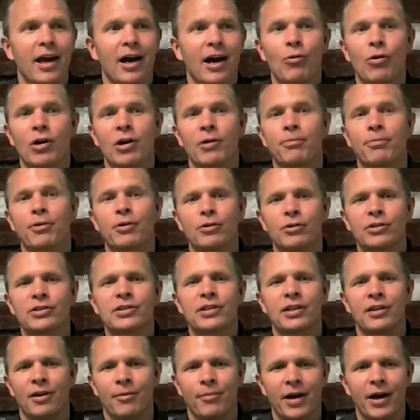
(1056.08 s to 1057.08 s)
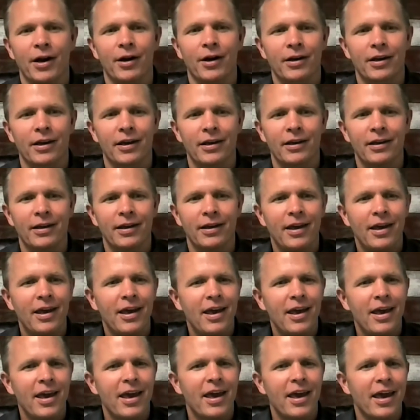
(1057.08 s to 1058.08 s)
I want to produce it in America.
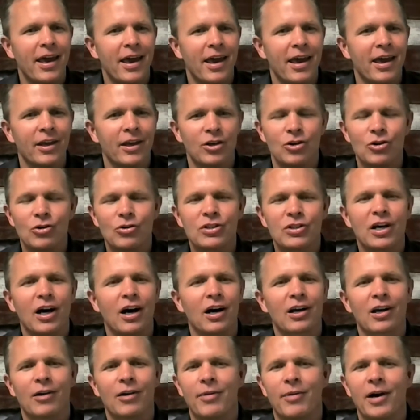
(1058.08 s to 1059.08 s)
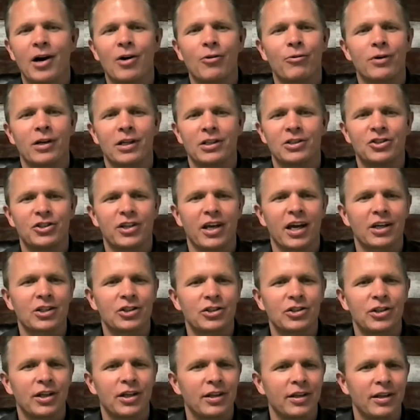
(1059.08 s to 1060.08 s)
And you talk about
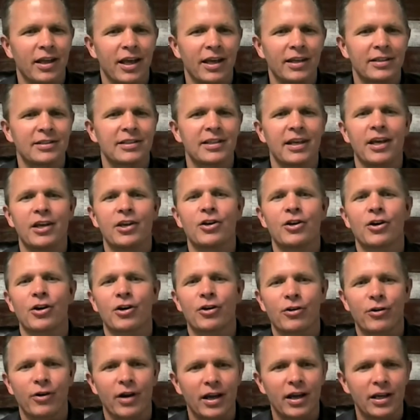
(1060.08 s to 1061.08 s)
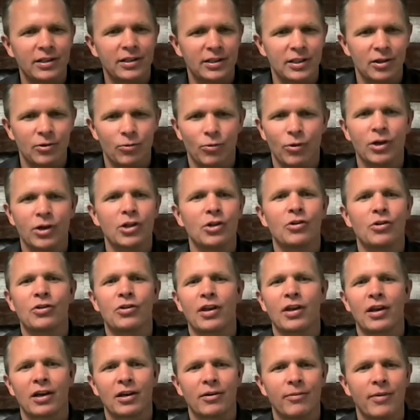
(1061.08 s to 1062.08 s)
rejection. They say, you're crazy. What are you
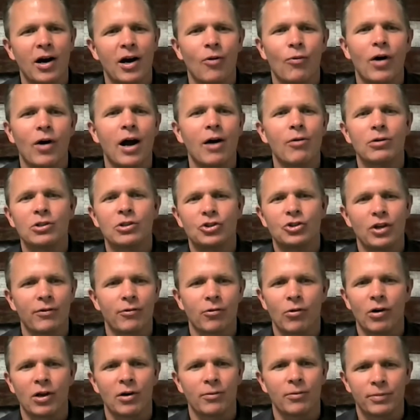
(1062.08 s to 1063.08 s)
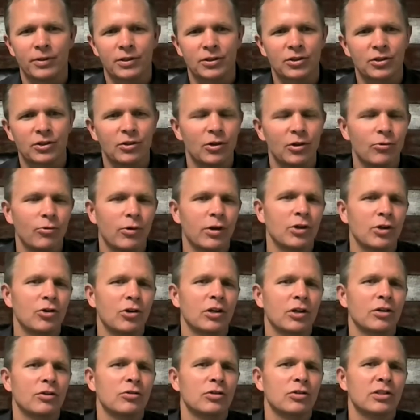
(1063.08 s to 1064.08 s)
thinking about? Why would you ever want to pursue it when you
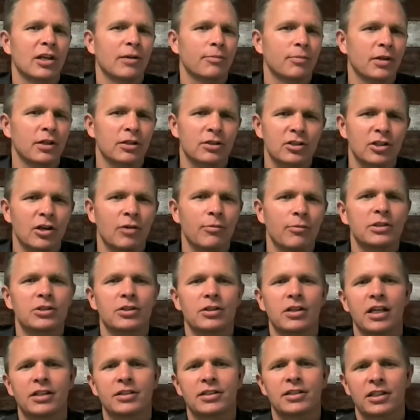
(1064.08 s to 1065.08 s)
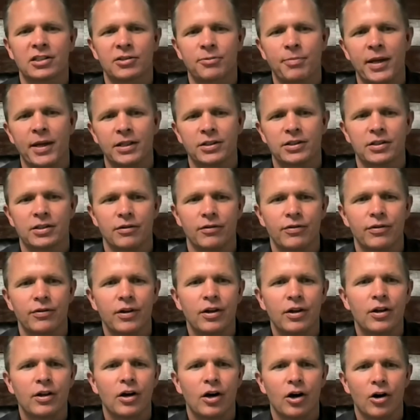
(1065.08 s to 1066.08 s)
can do something so much less expensive
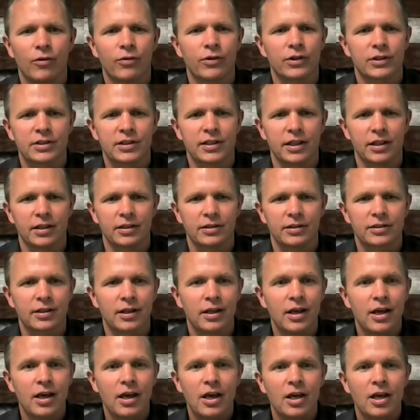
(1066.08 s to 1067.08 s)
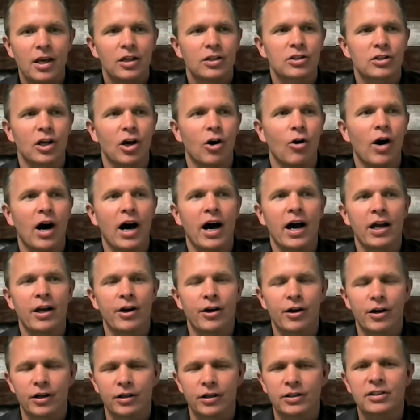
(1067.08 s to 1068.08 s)
overseas? So I
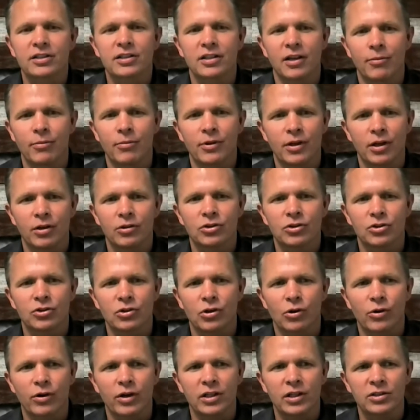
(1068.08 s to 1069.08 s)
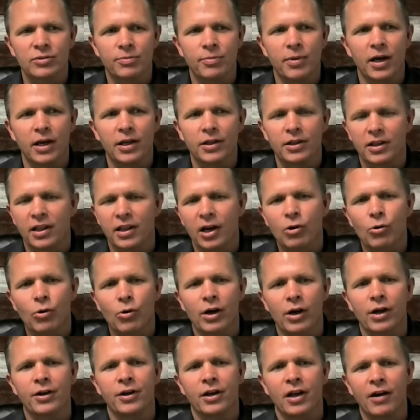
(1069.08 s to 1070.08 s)
heard some of those stories, but there
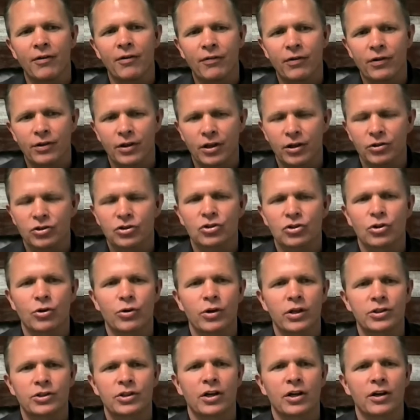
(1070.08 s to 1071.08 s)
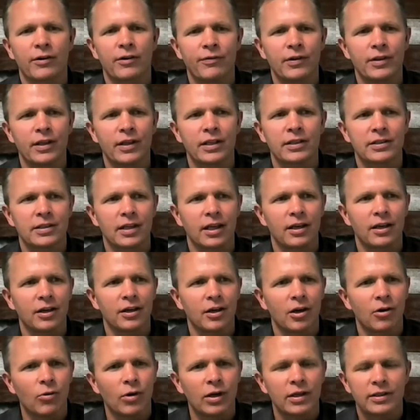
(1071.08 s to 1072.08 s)
were enough of those stories, Curfy, that said, you
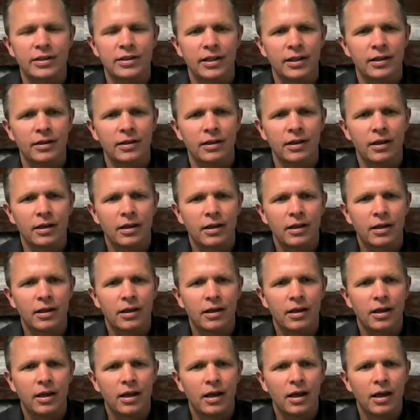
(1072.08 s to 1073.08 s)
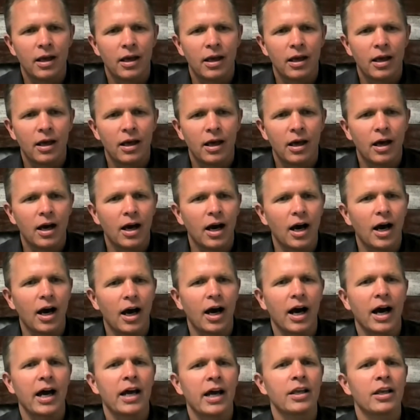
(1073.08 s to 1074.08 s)
know what, Dean?
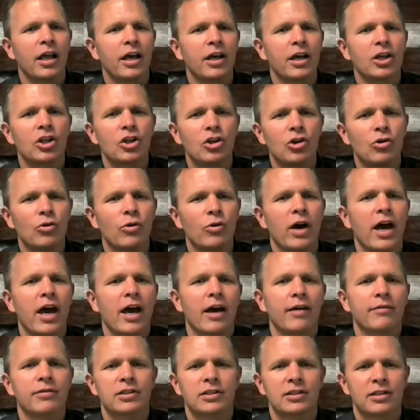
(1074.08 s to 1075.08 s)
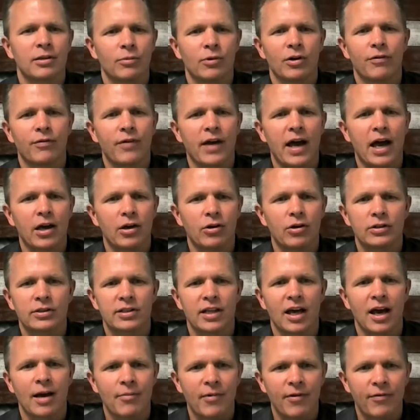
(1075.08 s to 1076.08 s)
I, like you, have similar values.
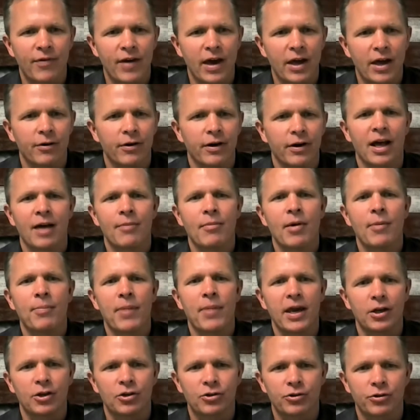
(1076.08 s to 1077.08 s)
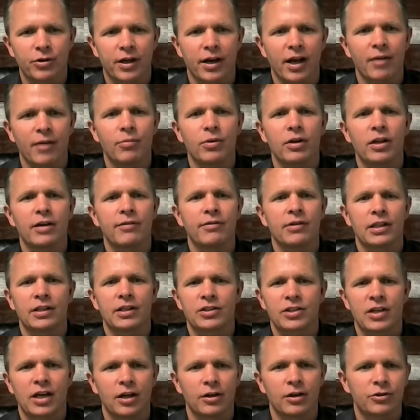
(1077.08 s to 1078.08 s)
I'm a veteran. I'm a patriot. I believe in this
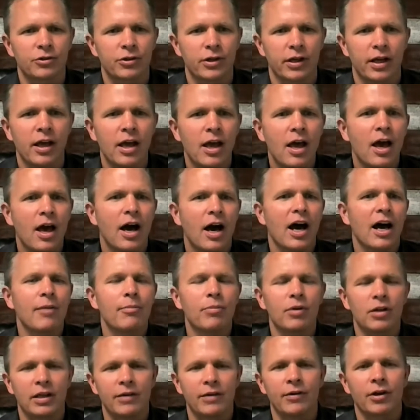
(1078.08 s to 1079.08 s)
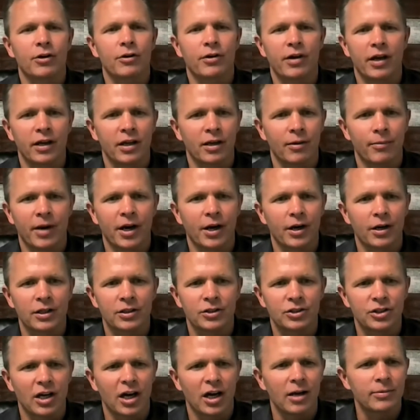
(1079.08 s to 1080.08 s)
country. I believe in creating American
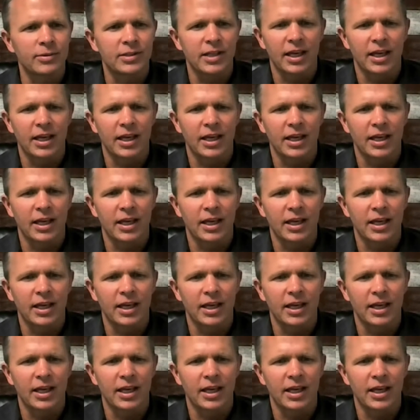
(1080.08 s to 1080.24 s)
jobs.